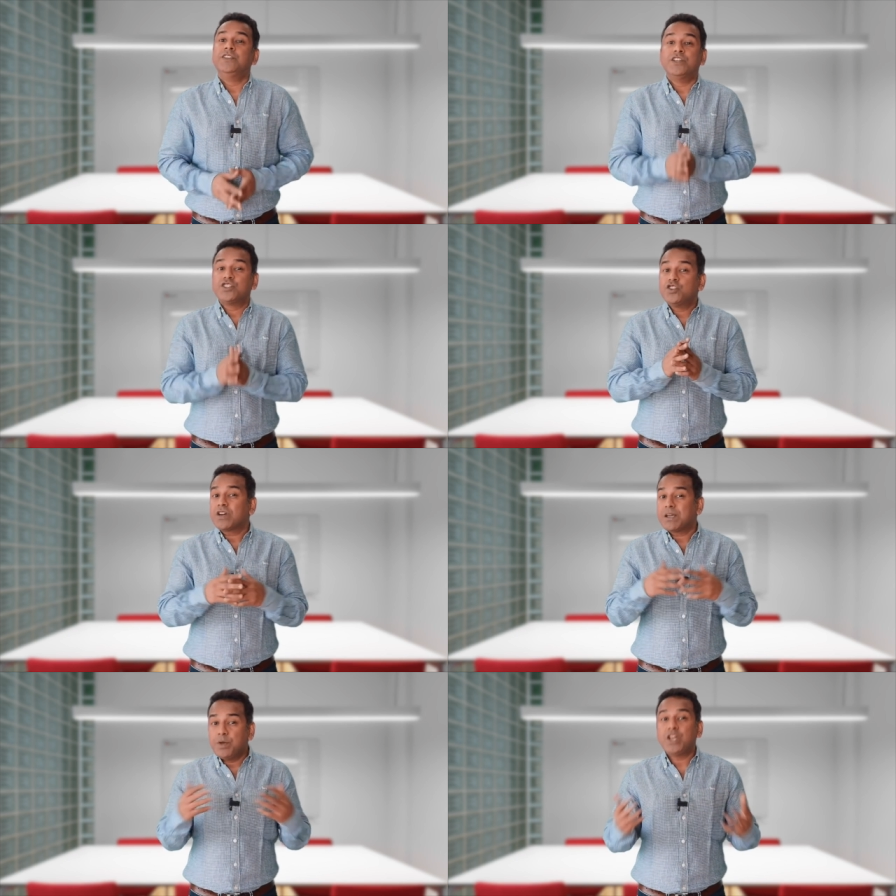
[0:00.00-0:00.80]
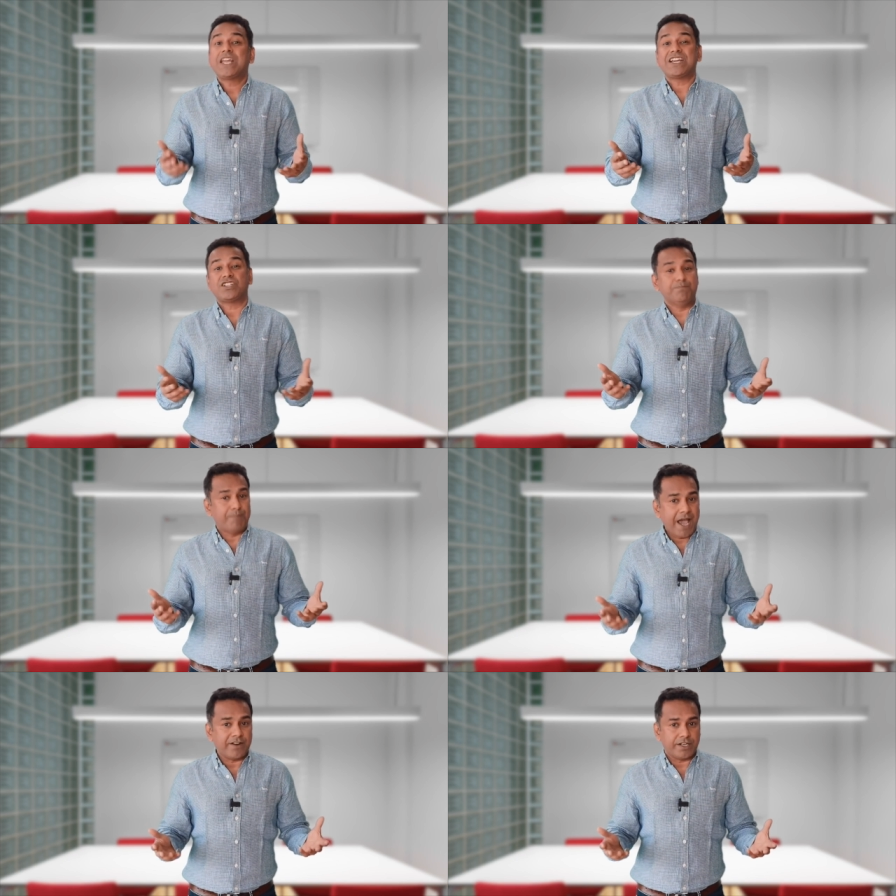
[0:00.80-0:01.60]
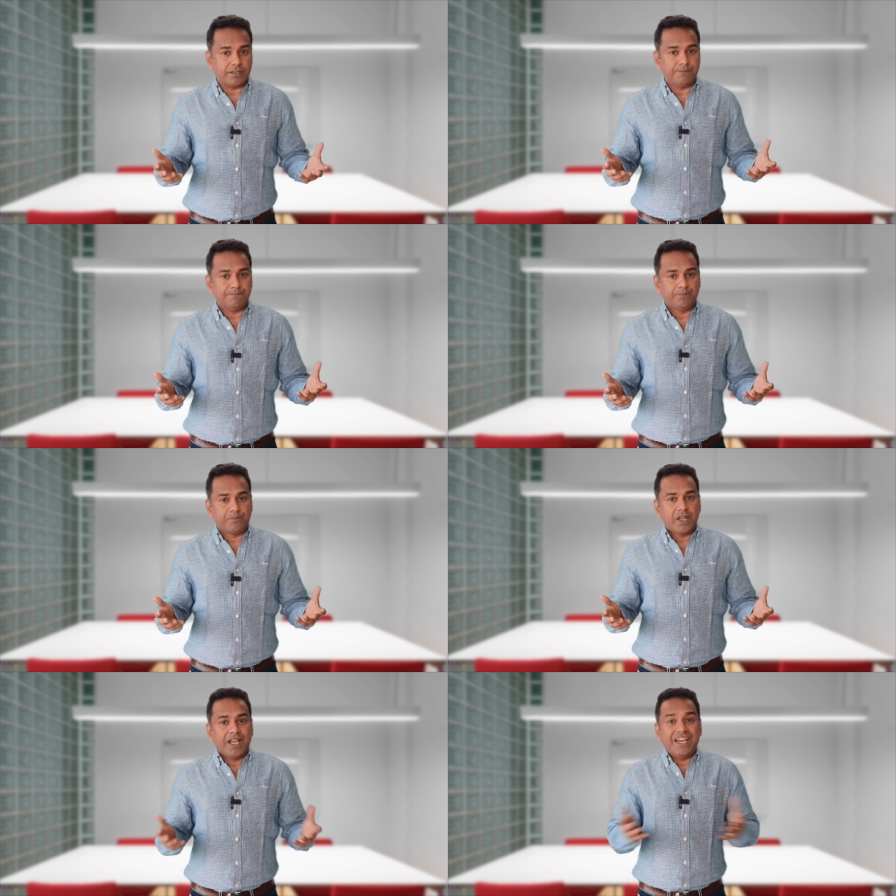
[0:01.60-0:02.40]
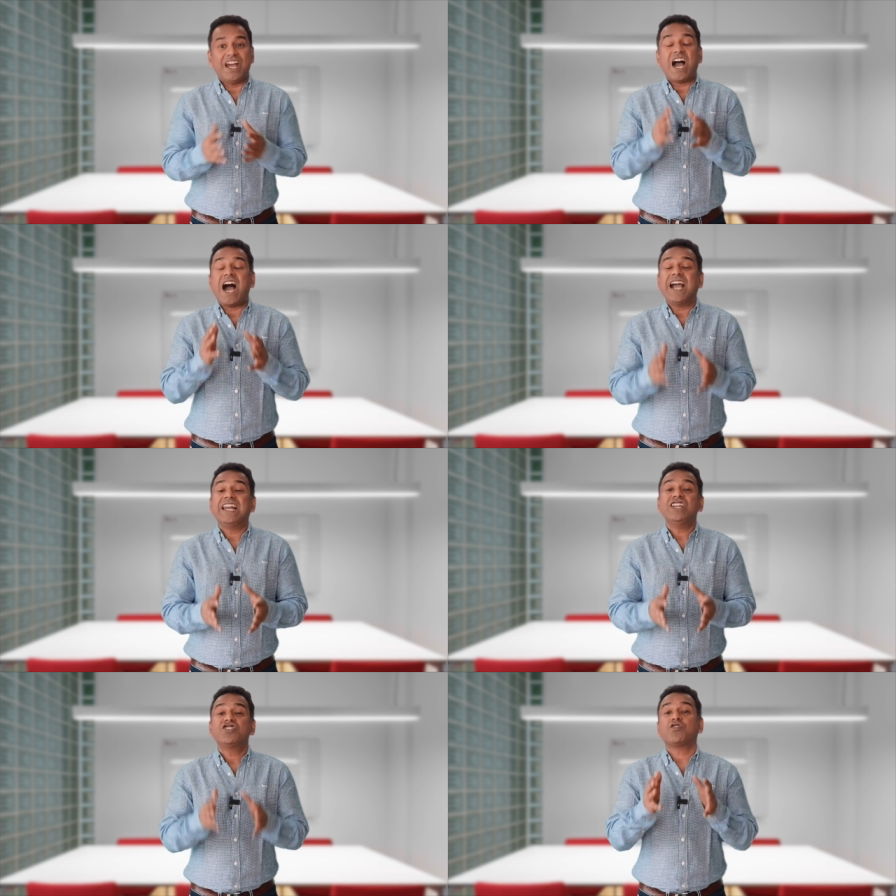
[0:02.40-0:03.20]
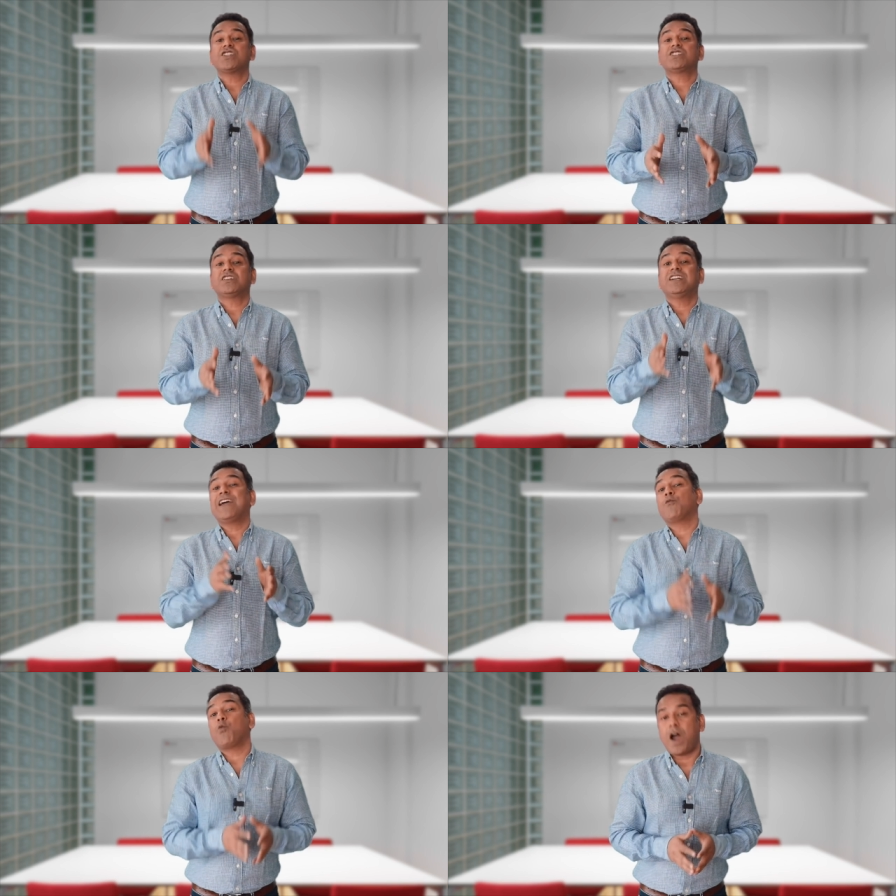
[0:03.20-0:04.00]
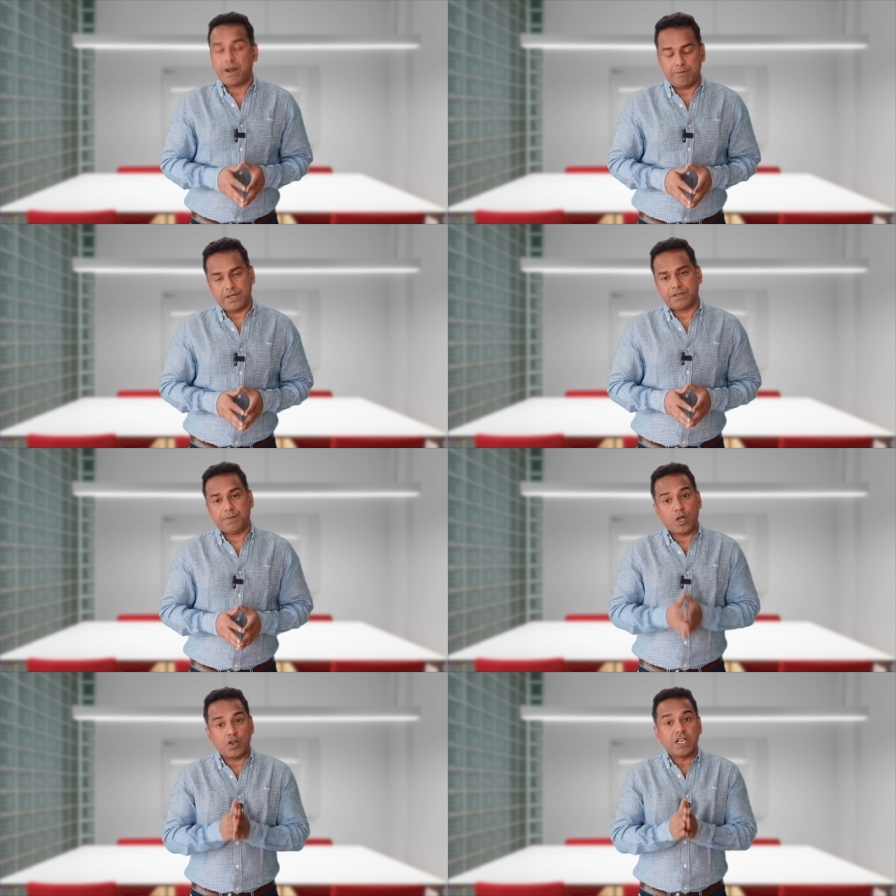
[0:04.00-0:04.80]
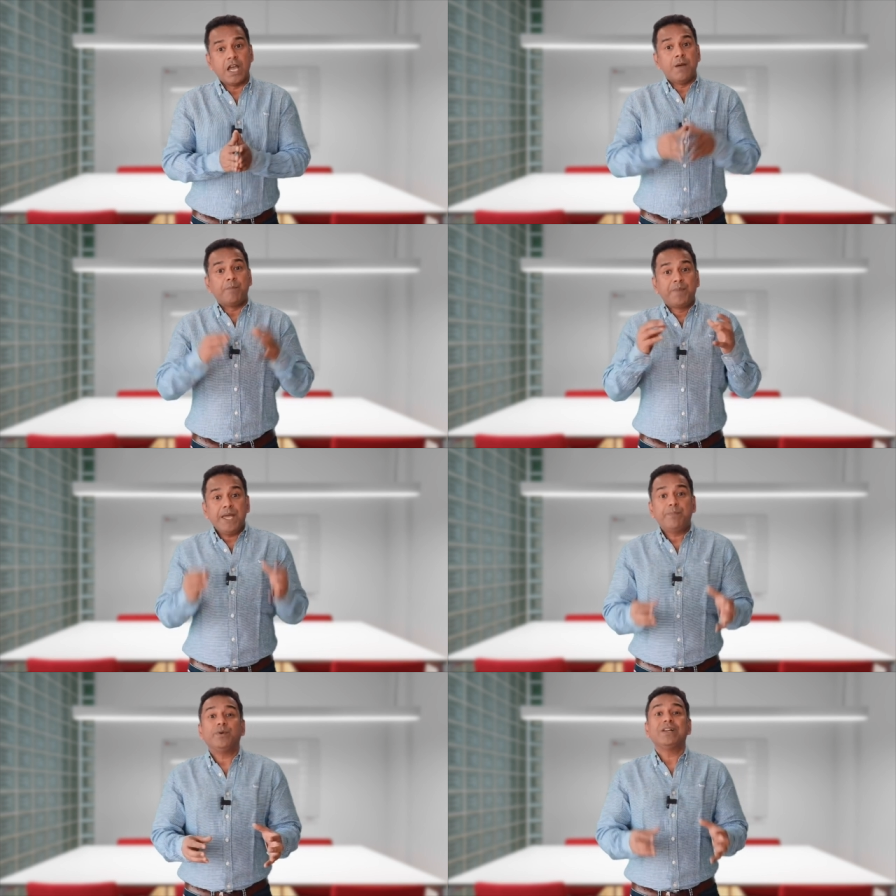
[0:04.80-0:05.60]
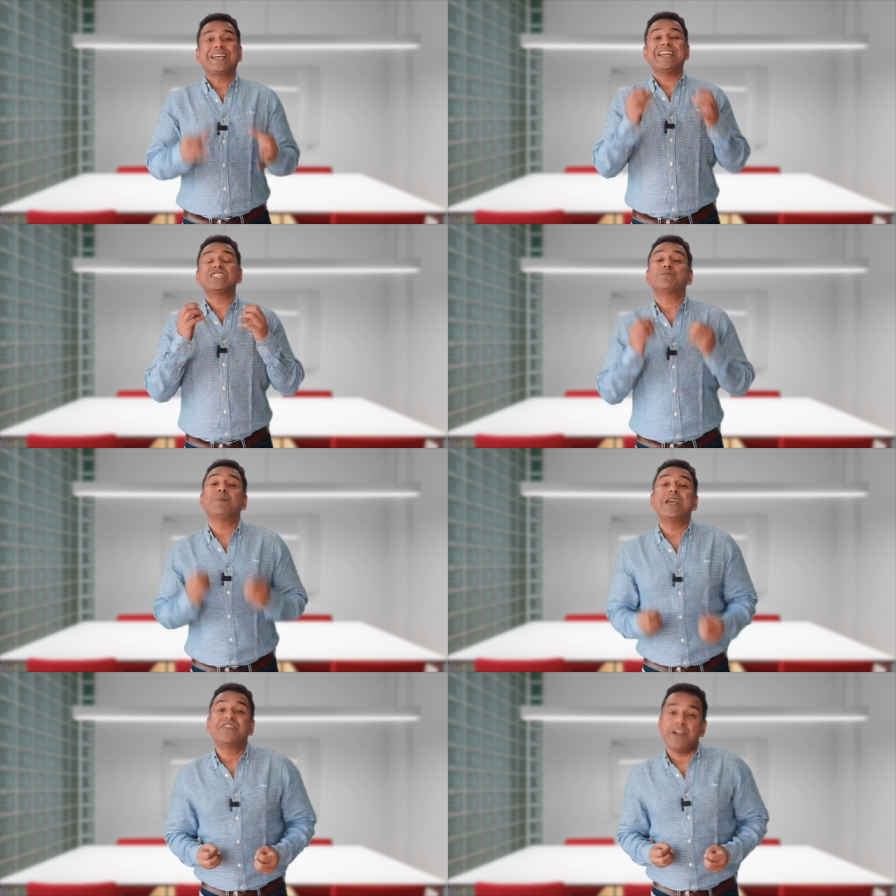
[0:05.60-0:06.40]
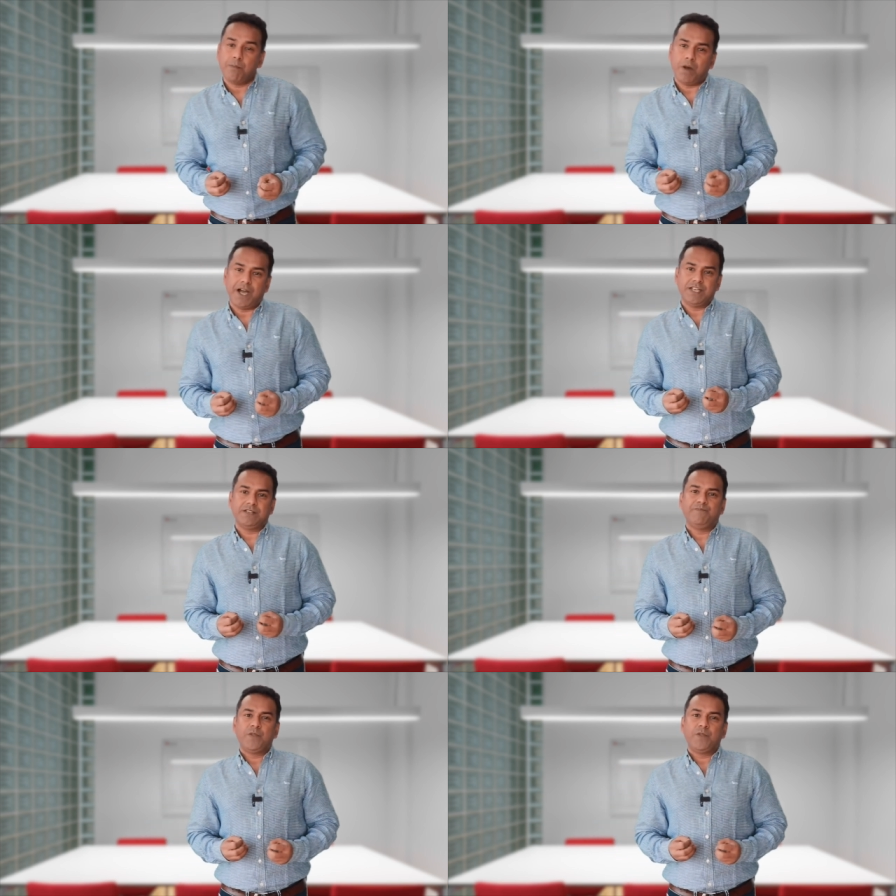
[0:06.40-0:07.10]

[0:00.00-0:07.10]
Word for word: There is no communication barrier in a highly trusted environment because people can speak their mind.